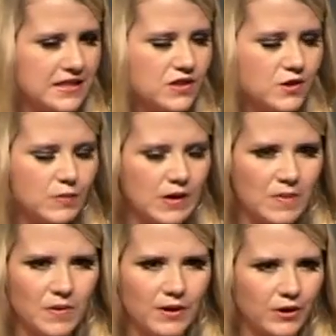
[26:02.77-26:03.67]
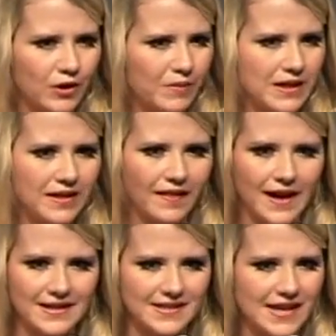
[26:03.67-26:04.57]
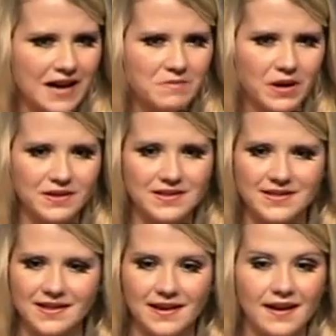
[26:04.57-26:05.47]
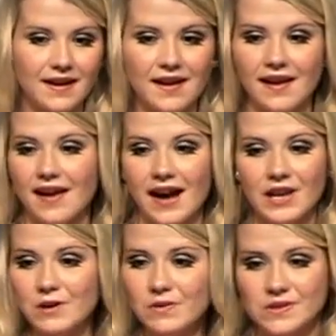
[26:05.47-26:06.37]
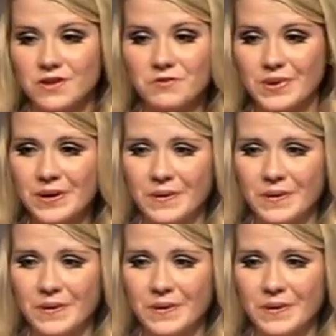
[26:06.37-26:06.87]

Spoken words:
these two people had hurt me the last 9 months. I knew it was going to be